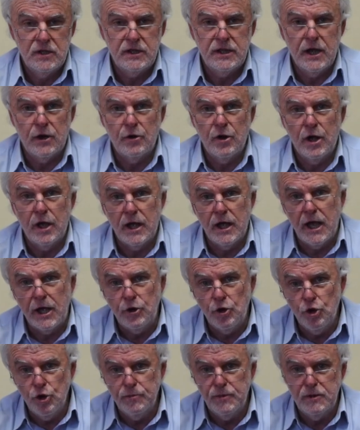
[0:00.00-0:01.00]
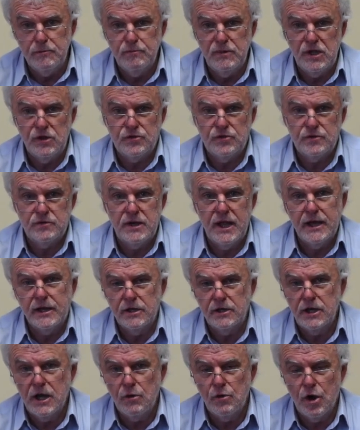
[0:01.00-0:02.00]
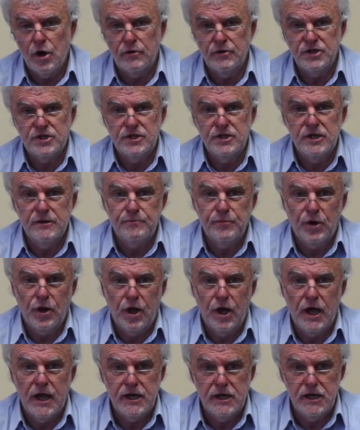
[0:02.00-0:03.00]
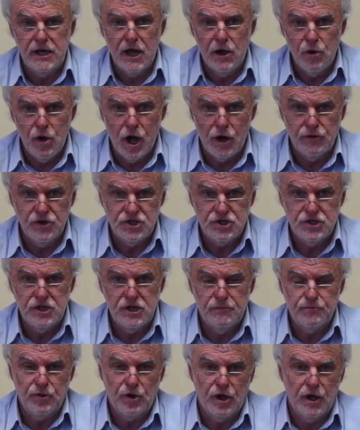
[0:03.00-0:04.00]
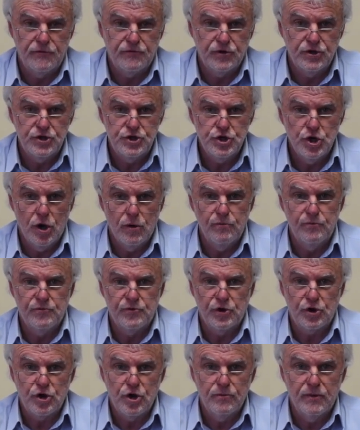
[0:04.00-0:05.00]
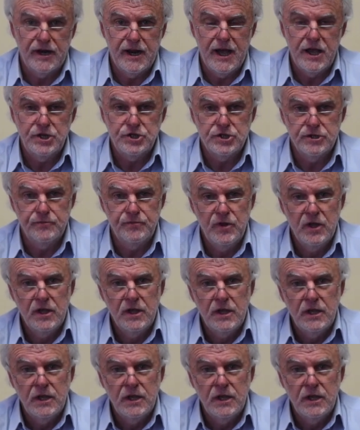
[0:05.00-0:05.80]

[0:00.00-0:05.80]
They were an urban myth. Now, no Irish need apply for a job, for accommodation